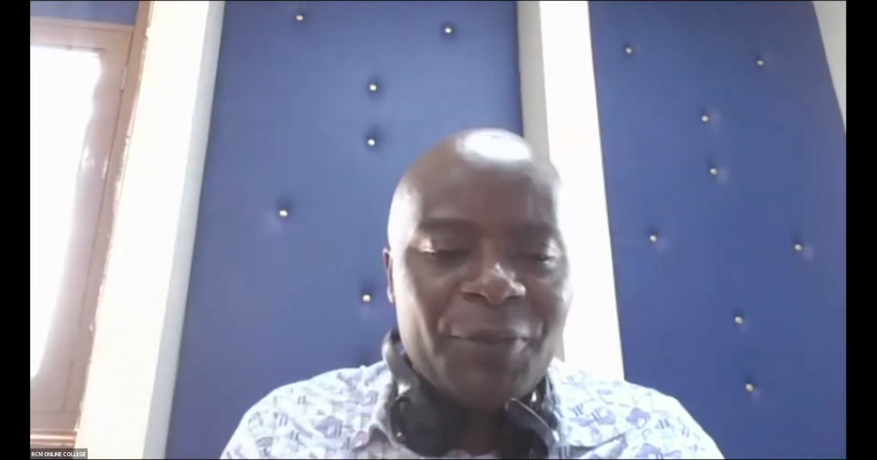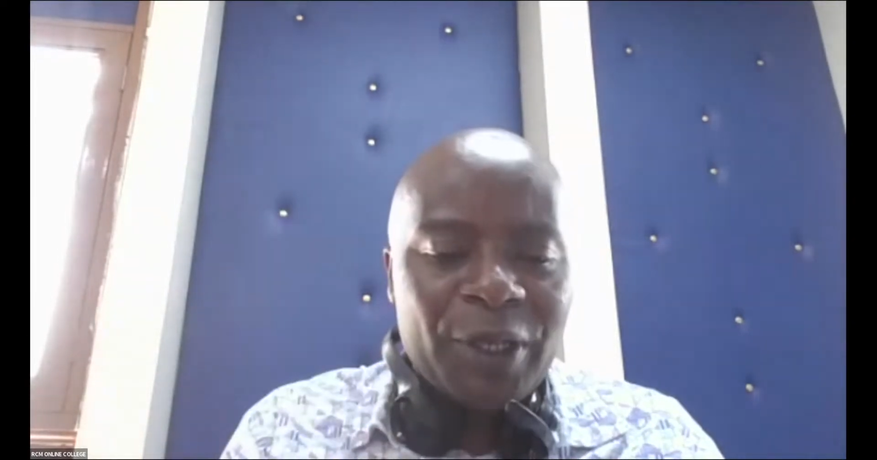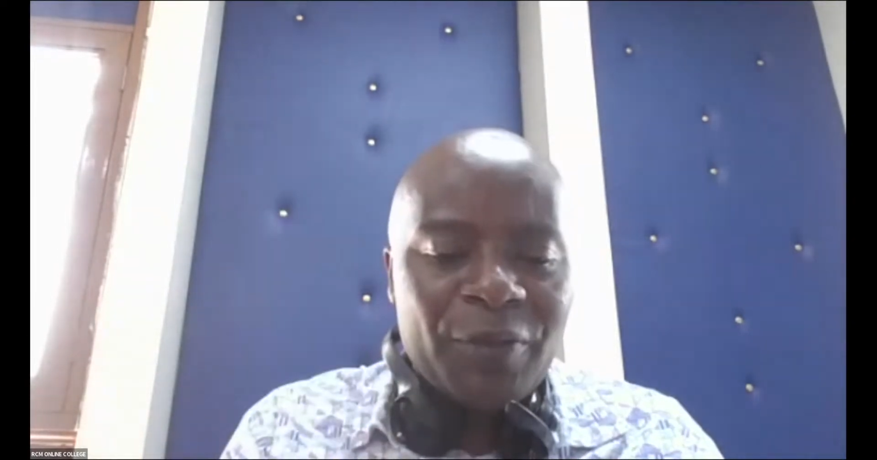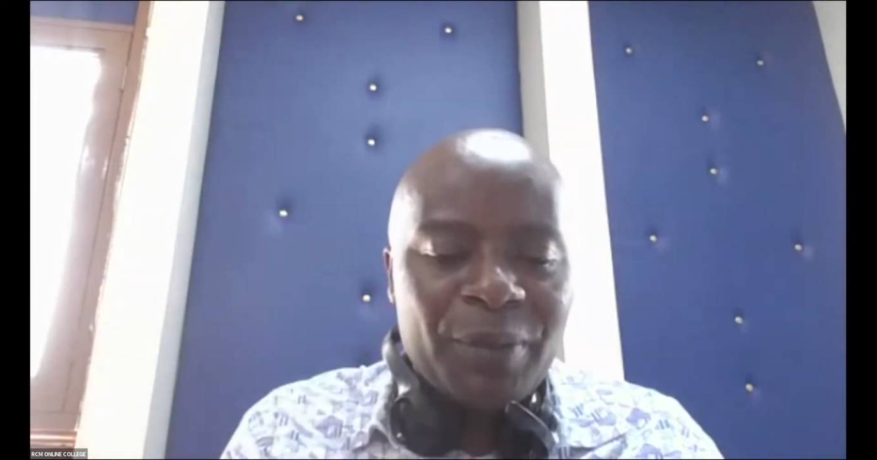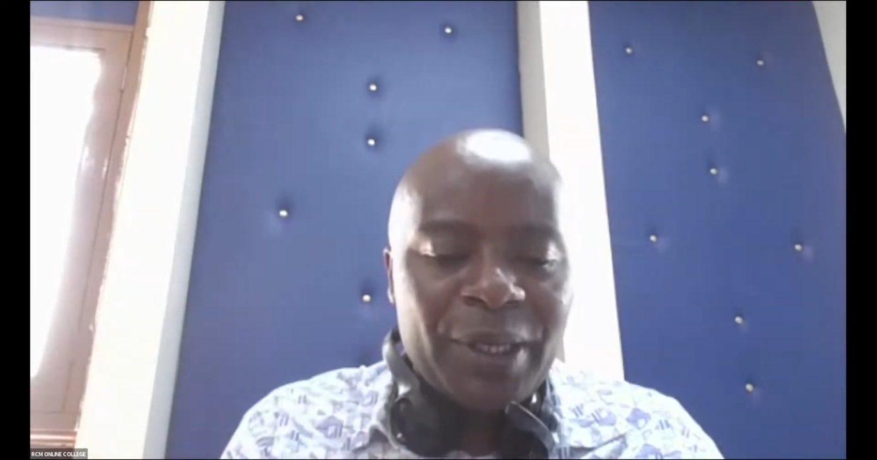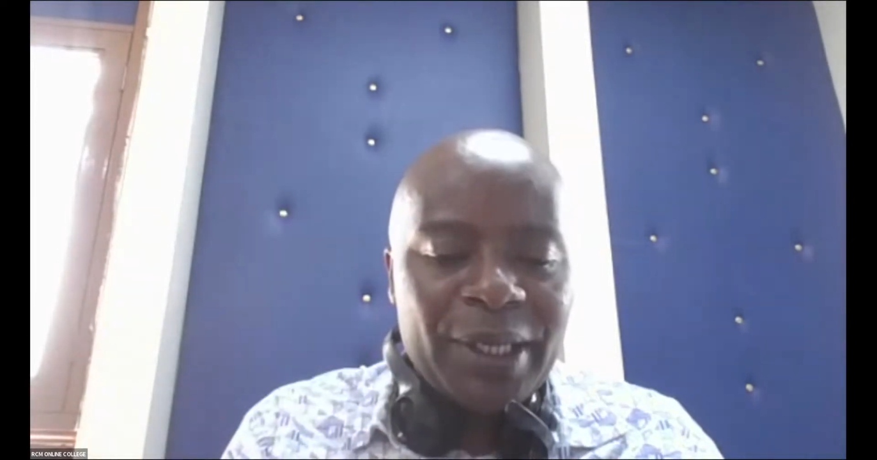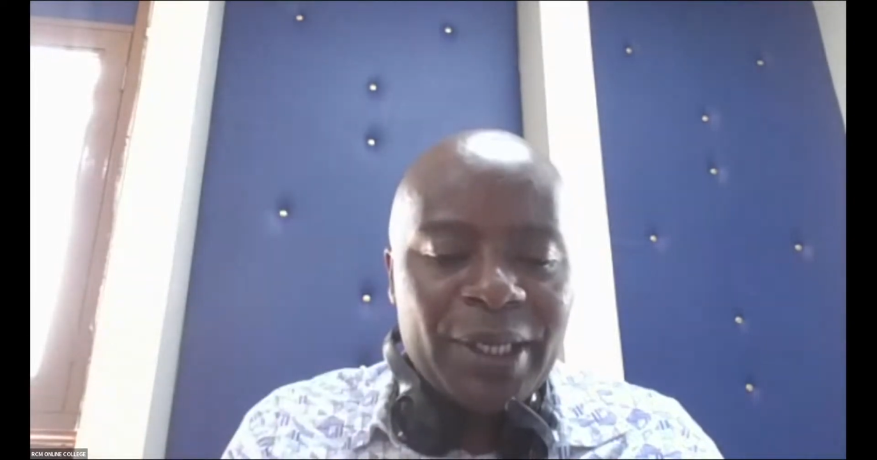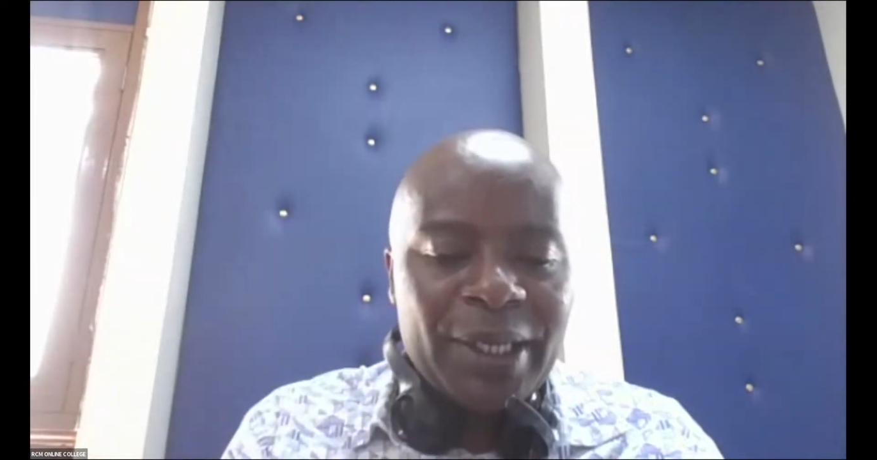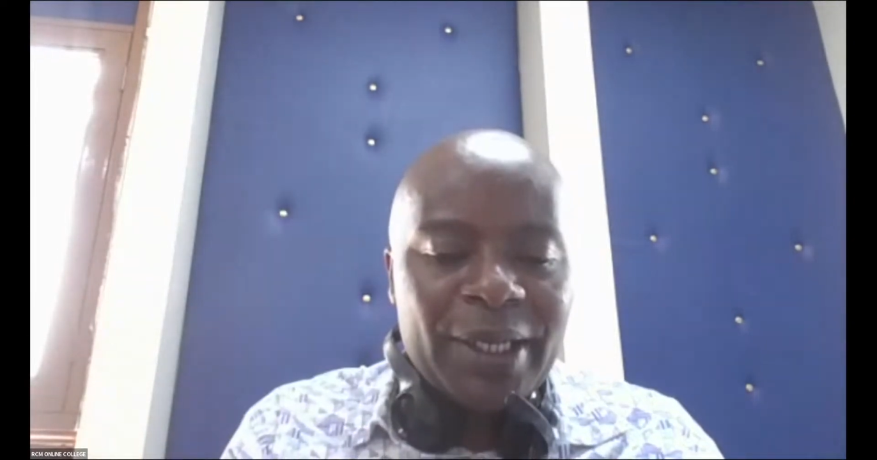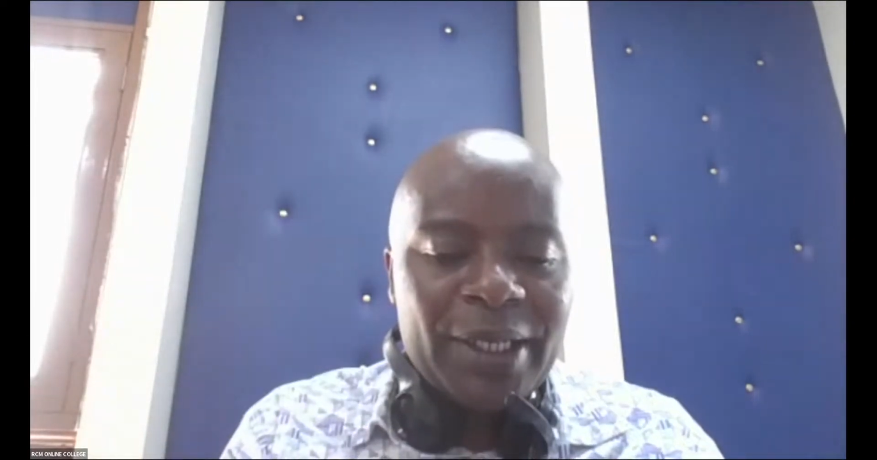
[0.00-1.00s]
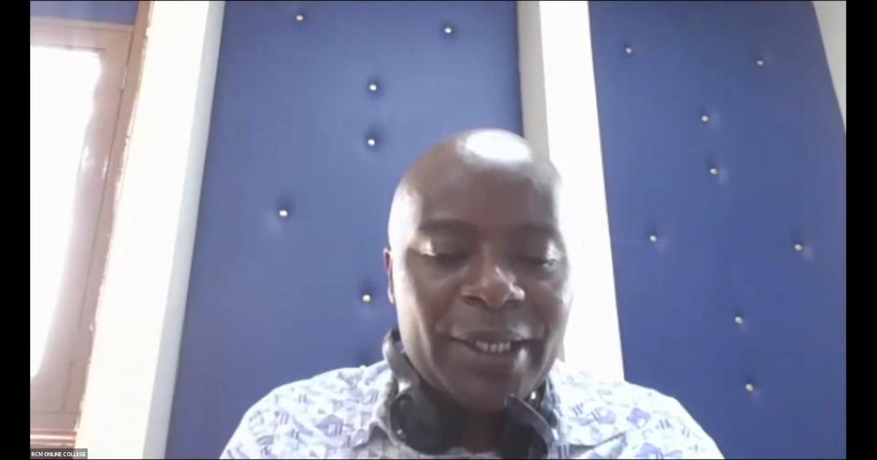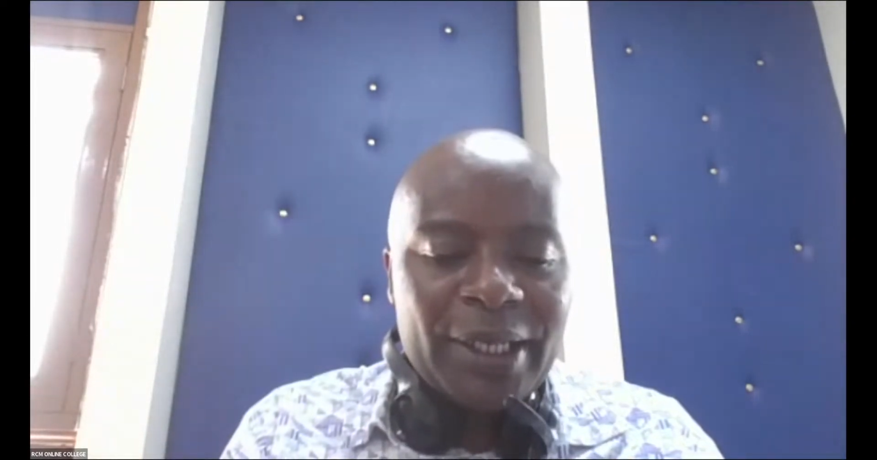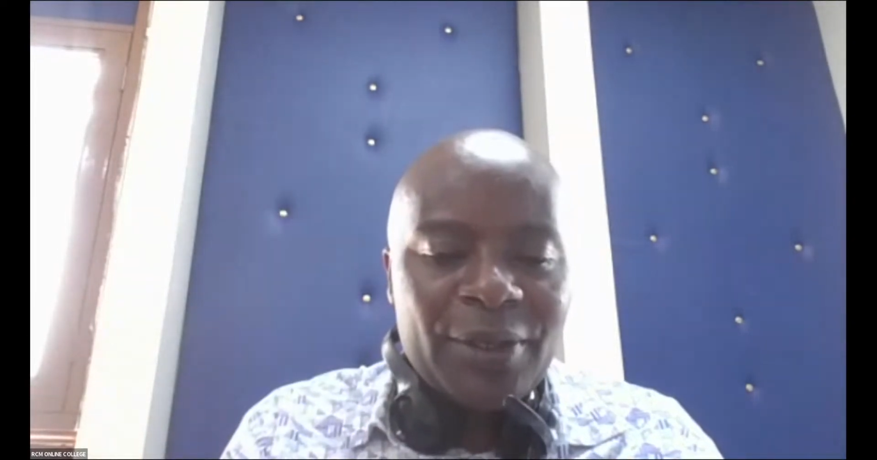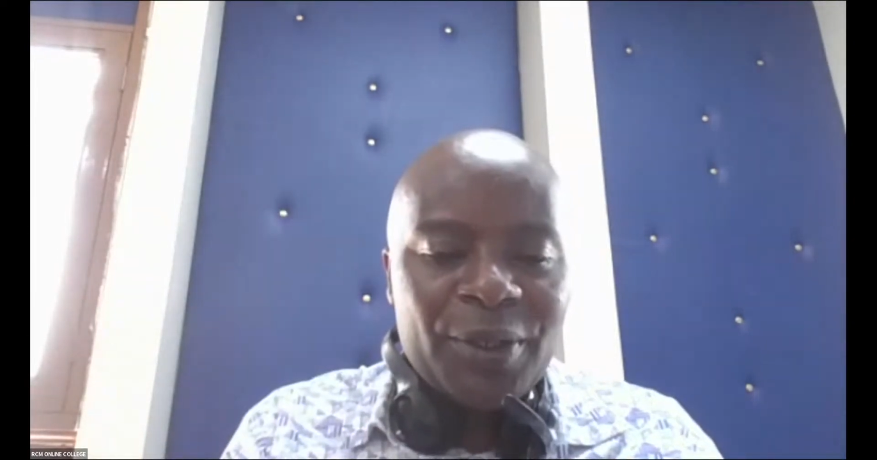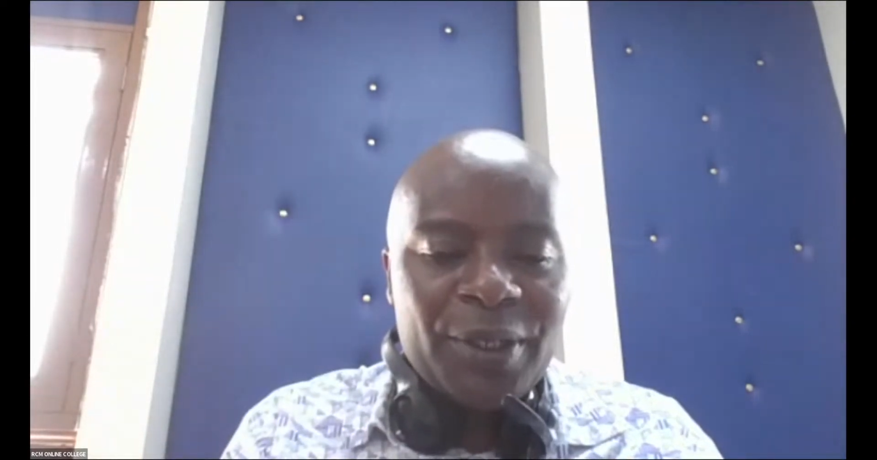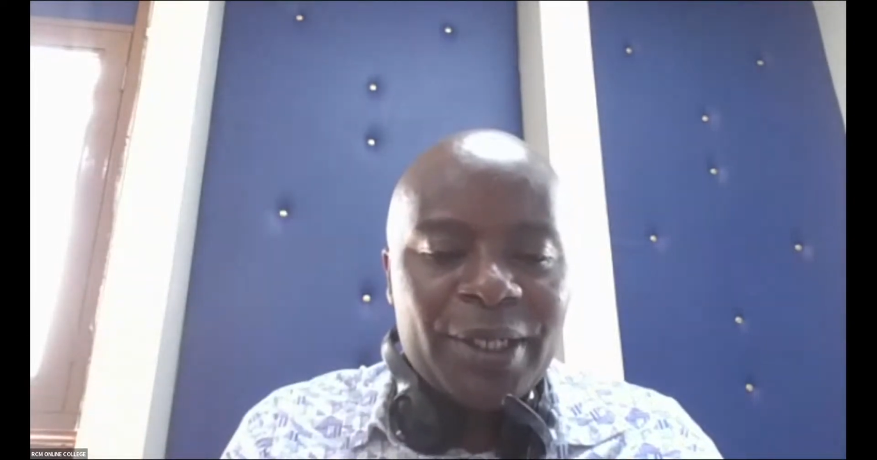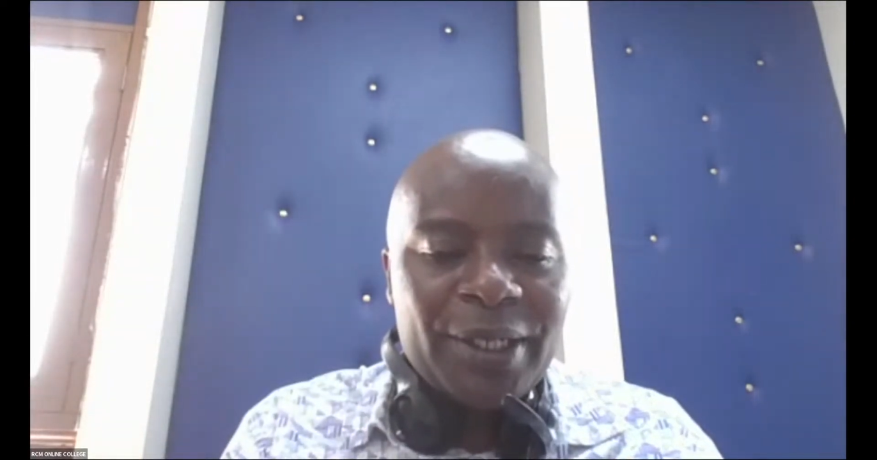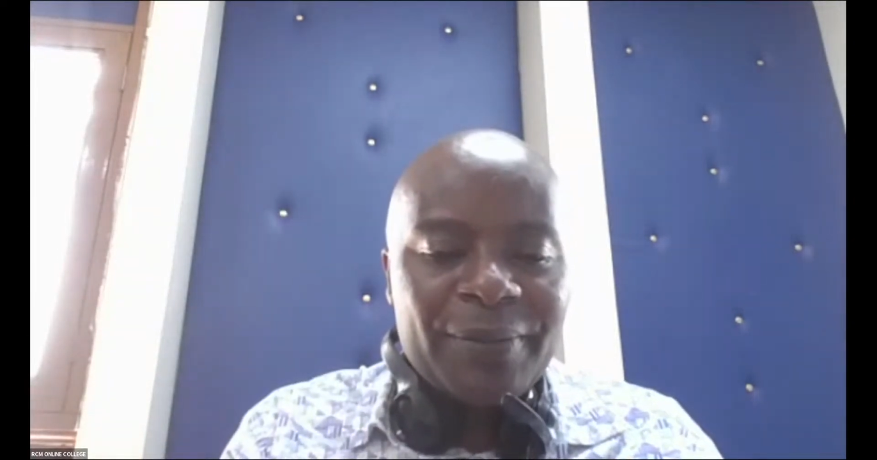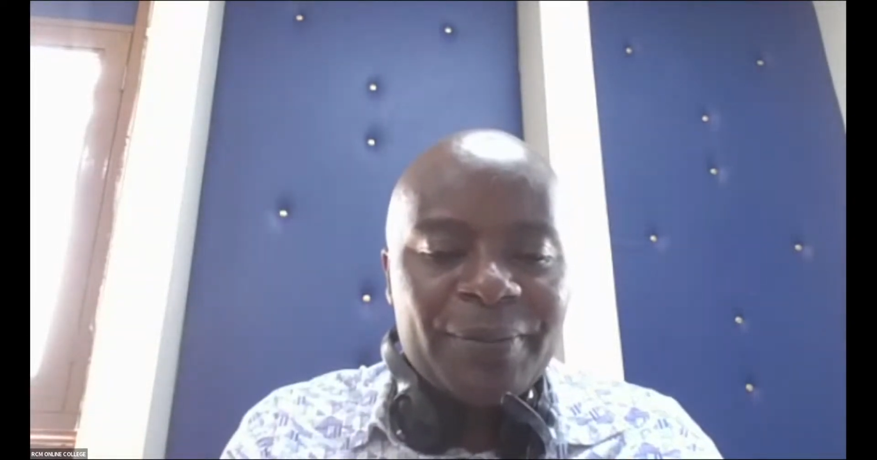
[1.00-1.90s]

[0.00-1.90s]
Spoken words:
forgive me. 300.